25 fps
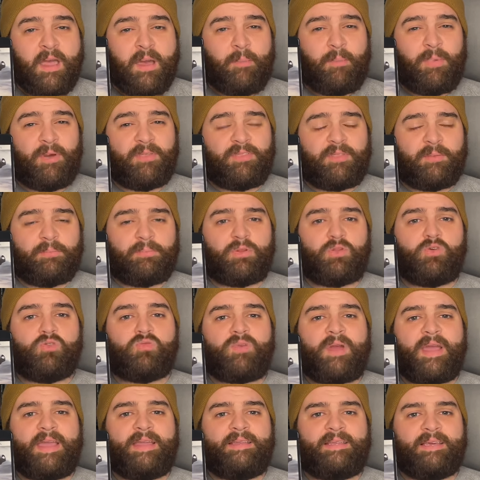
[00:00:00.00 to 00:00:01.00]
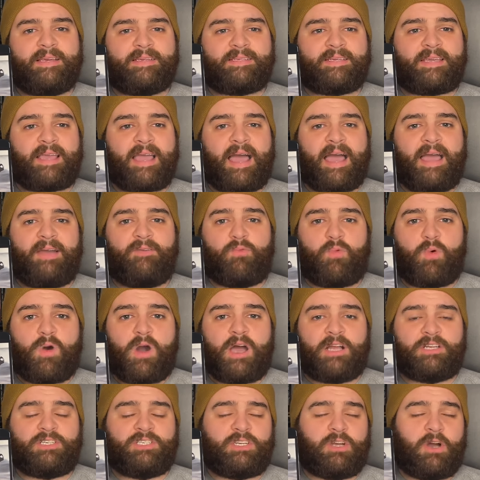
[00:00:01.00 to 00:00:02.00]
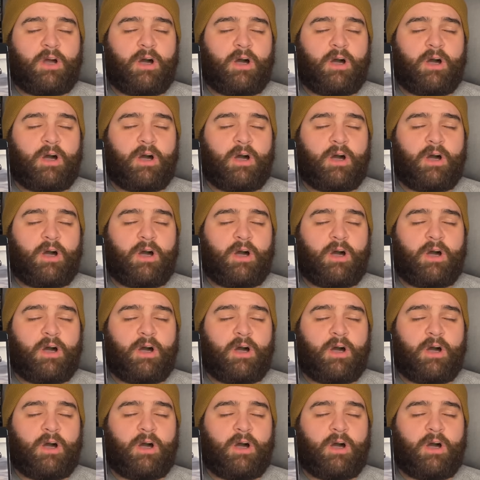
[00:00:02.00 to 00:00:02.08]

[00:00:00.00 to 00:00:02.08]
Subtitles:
But the Blu-ray disc I've watched